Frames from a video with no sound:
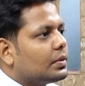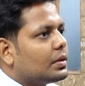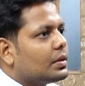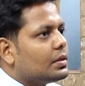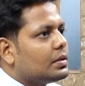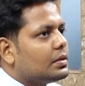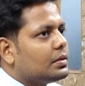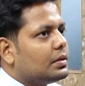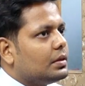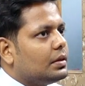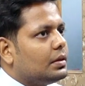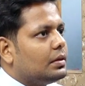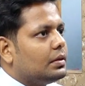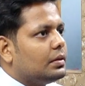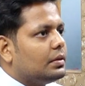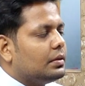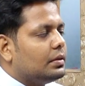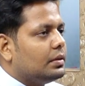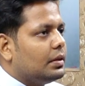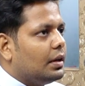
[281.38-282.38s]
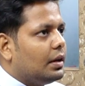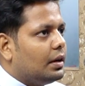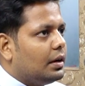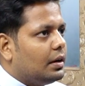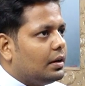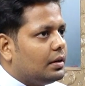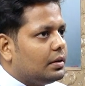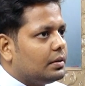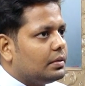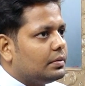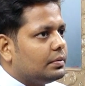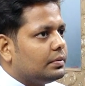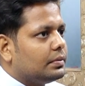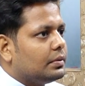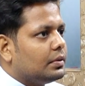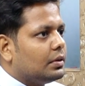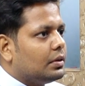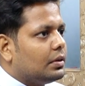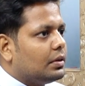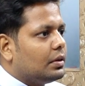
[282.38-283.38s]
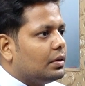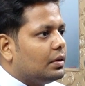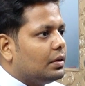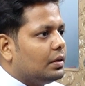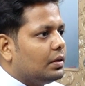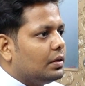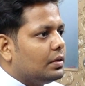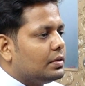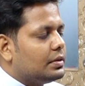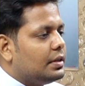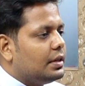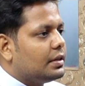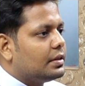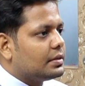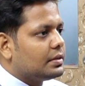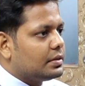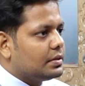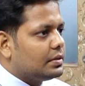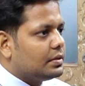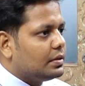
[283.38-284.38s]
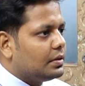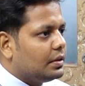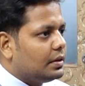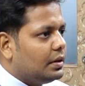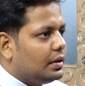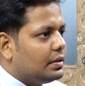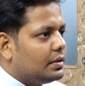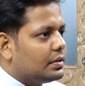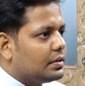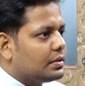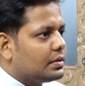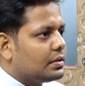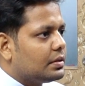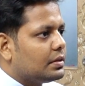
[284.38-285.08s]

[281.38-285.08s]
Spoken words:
So there are 6 reads.